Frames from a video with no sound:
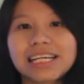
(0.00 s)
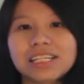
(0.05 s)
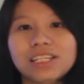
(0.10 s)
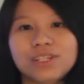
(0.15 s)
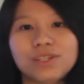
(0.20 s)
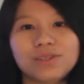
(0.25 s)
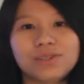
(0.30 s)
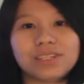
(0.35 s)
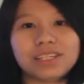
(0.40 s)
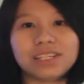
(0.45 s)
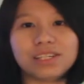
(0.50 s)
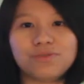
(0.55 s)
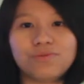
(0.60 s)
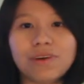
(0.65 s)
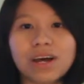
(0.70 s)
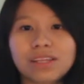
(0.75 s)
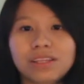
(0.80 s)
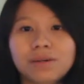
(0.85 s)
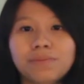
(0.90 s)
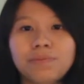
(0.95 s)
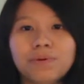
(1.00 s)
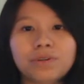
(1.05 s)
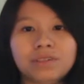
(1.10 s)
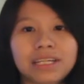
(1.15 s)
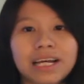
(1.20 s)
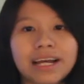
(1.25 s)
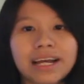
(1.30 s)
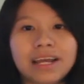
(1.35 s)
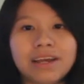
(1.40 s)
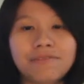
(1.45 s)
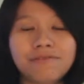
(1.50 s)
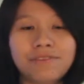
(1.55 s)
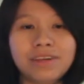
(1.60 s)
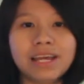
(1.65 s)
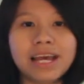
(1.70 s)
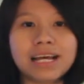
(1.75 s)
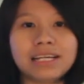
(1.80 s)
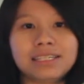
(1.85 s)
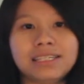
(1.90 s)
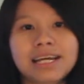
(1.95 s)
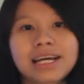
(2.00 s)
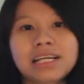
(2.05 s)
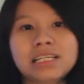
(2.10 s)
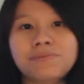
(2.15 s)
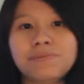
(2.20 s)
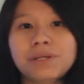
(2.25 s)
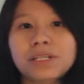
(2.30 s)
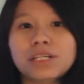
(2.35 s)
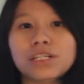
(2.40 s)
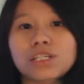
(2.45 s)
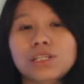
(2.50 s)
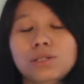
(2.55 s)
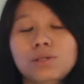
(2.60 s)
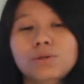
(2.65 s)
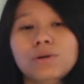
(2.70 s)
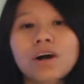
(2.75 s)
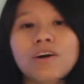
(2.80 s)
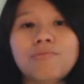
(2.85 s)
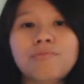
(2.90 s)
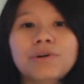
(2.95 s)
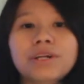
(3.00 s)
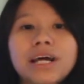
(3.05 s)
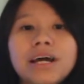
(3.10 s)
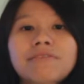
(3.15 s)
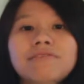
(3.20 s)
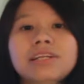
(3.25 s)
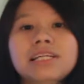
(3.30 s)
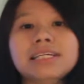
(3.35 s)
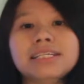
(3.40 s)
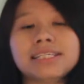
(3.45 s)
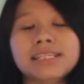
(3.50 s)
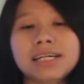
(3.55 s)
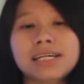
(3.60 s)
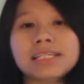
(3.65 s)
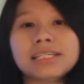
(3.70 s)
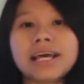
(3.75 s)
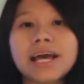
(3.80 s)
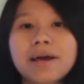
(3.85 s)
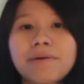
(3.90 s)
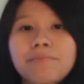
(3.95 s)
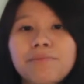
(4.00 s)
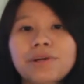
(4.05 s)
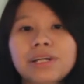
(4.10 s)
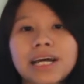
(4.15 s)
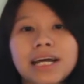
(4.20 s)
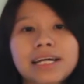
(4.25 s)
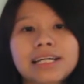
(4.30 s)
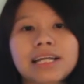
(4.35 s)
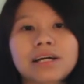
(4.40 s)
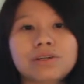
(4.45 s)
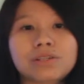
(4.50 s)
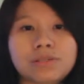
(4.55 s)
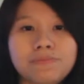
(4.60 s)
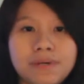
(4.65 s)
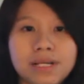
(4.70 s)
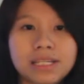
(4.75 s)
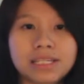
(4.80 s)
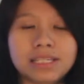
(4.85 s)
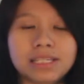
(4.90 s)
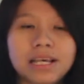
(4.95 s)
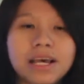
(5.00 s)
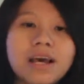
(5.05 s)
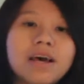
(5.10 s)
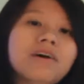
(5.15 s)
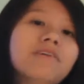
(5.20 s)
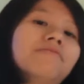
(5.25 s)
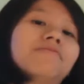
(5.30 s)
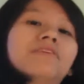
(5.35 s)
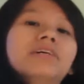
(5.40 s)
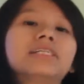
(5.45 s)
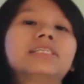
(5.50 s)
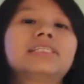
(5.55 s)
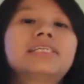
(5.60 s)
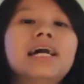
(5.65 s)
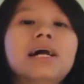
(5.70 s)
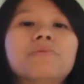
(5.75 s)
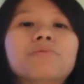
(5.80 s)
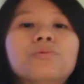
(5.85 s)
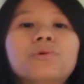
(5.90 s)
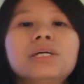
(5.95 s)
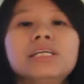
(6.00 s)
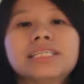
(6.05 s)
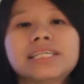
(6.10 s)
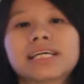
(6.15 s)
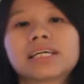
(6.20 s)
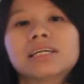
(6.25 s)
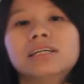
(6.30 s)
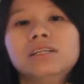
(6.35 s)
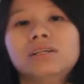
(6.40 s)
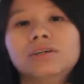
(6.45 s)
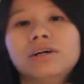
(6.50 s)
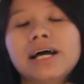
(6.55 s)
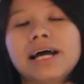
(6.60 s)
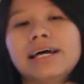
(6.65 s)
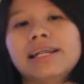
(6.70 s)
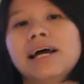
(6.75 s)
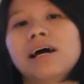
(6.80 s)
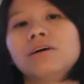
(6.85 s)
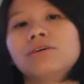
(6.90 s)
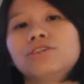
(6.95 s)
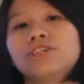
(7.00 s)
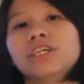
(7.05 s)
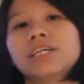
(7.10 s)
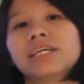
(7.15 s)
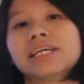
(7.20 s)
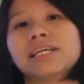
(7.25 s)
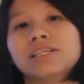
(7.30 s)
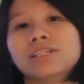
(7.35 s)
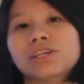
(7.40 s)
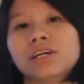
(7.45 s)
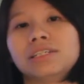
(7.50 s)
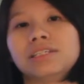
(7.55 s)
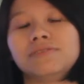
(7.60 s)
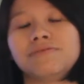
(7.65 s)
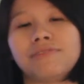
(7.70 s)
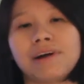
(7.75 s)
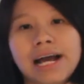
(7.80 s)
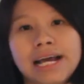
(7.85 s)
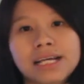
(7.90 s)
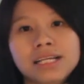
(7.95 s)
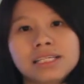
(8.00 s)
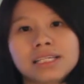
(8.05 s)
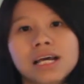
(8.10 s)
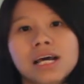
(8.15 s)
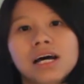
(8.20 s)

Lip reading: LG's news is rather product heavy as there has been a slew of product releases and product announcements. First up, we take a look at LG Kizon device,